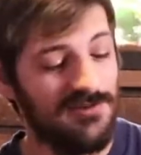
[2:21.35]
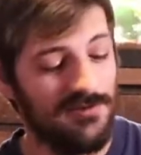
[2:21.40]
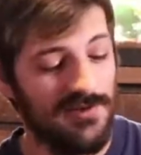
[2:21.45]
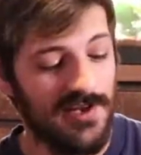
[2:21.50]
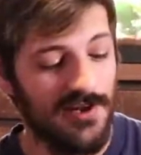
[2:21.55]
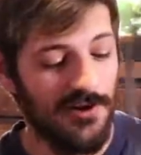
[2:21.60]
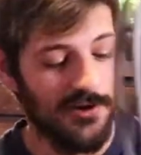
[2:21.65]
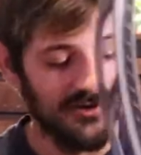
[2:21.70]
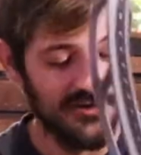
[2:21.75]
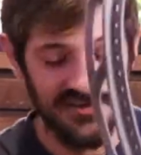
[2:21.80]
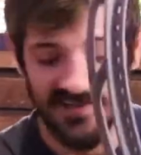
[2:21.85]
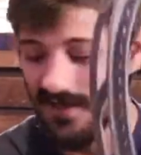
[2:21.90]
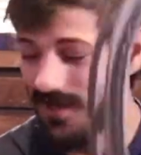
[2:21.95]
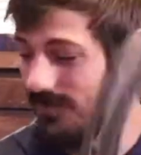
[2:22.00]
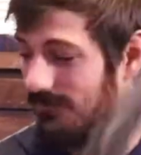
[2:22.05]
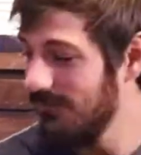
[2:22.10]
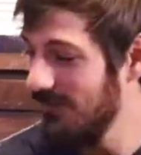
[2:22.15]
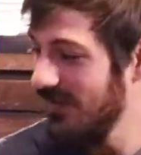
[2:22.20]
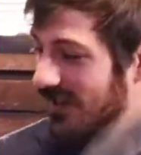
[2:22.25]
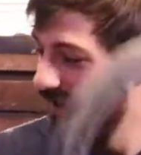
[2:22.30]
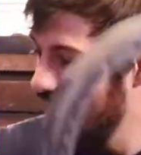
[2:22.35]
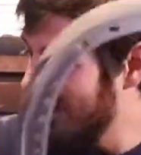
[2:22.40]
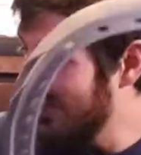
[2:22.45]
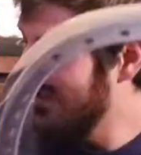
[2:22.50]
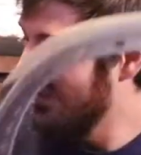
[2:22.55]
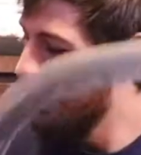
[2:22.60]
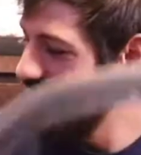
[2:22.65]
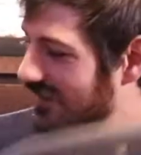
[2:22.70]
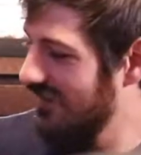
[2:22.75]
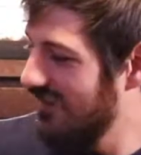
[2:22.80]
3 holds up
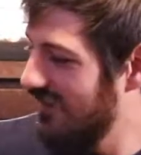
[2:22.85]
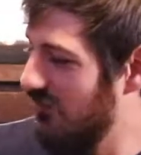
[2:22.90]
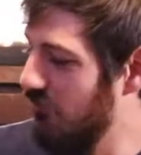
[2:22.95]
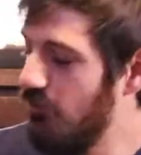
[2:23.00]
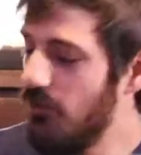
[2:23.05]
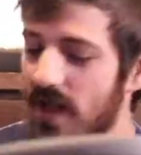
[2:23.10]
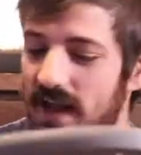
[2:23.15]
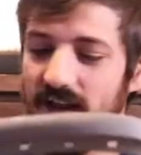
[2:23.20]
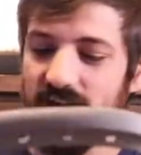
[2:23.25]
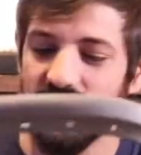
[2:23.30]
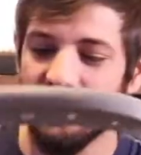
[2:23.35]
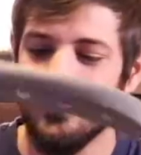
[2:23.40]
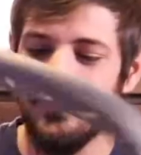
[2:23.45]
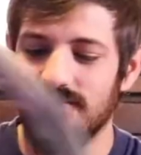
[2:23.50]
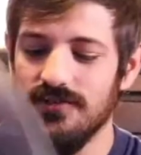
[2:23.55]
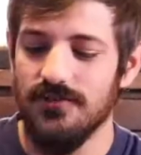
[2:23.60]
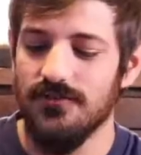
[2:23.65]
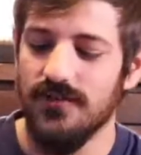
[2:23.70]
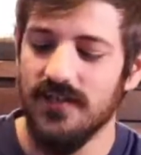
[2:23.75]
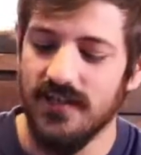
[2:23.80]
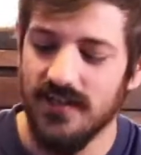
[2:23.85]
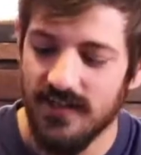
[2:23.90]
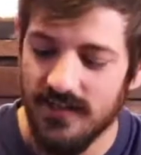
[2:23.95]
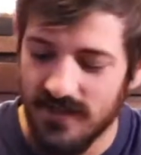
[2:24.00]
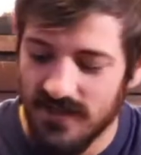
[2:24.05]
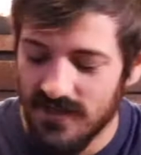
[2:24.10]
and compares to it.